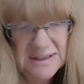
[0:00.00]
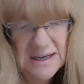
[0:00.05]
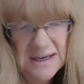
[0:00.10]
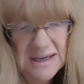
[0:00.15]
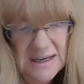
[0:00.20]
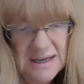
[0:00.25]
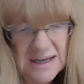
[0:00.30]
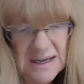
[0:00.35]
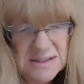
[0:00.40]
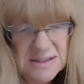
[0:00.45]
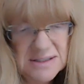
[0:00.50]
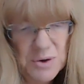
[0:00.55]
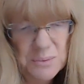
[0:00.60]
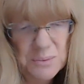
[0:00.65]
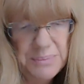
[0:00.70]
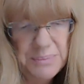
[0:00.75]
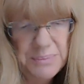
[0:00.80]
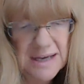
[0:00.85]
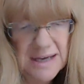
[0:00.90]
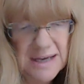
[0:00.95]
It's
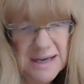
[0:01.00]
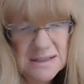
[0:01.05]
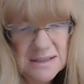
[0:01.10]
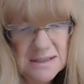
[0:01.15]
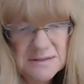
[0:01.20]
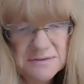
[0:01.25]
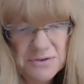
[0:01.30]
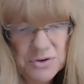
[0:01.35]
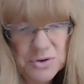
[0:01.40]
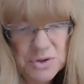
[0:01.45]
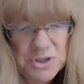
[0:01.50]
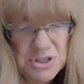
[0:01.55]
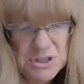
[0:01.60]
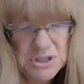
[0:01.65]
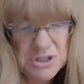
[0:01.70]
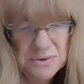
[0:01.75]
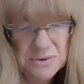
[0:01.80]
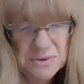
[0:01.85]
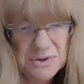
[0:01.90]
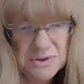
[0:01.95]
called Panda's
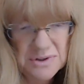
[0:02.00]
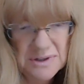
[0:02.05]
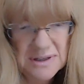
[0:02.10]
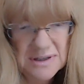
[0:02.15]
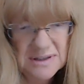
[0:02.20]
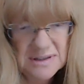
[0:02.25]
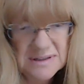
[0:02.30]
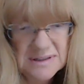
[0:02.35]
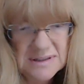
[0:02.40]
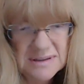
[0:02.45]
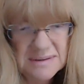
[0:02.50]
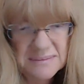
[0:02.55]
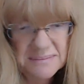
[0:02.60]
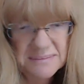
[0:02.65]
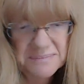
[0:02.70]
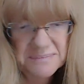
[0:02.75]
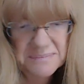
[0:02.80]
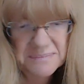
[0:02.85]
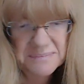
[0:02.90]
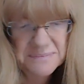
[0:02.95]
Fortune Cookies.
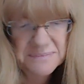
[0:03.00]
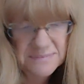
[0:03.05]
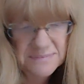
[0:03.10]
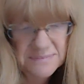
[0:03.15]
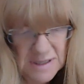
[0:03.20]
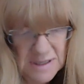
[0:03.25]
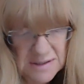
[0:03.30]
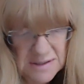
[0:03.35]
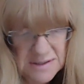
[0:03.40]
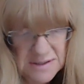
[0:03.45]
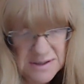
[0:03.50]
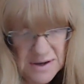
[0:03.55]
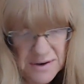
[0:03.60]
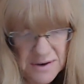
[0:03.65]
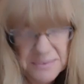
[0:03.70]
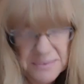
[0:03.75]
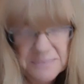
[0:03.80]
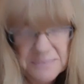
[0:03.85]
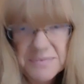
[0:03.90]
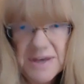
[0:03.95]

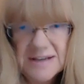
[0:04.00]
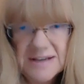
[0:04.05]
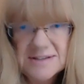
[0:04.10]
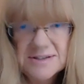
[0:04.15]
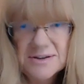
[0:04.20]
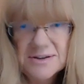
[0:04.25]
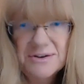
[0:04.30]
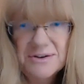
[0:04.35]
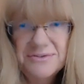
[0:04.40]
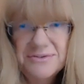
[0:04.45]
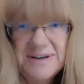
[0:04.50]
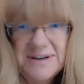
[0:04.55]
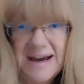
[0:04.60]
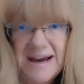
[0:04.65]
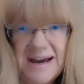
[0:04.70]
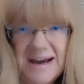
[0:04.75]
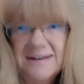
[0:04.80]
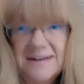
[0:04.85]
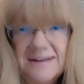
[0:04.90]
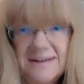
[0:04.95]
So that's all for
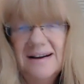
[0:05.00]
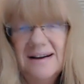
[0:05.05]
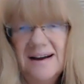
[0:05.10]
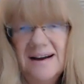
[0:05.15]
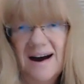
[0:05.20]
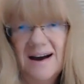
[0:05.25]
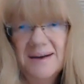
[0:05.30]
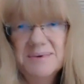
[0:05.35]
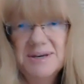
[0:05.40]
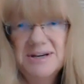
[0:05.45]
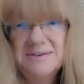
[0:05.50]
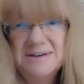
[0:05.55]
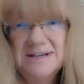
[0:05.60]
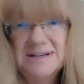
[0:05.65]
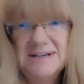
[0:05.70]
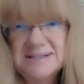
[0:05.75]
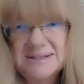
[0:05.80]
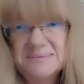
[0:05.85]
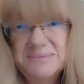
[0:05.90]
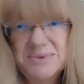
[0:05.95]
now. I'm going to
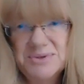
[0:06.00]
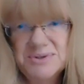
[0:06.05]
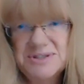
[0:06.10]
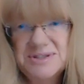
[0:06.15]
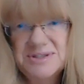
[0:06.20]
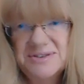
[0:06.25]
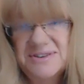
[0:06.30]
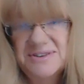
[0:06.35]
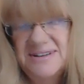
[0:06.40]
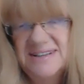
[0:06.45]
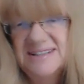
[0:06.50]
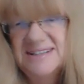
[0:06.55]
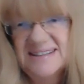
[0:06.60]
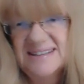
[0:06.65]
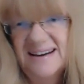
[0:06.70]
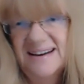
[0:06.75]
read some more stories.